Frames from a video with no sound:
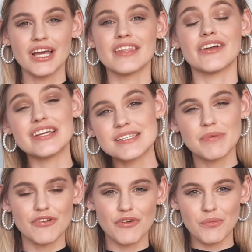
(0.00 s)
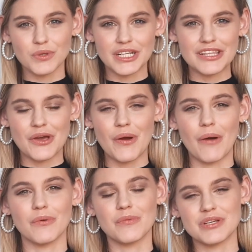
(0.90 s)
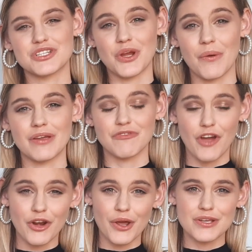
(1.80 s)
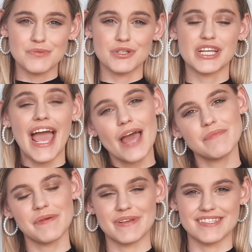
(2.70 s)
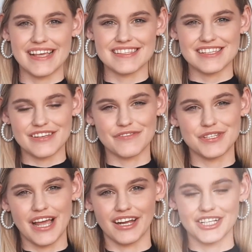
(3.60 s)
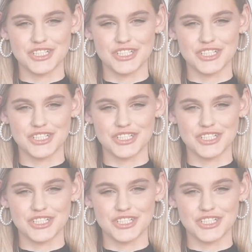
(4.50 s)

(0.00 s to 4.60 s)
There is a bit of a warning though, I will be showing photos which can be a bit sensitive to younger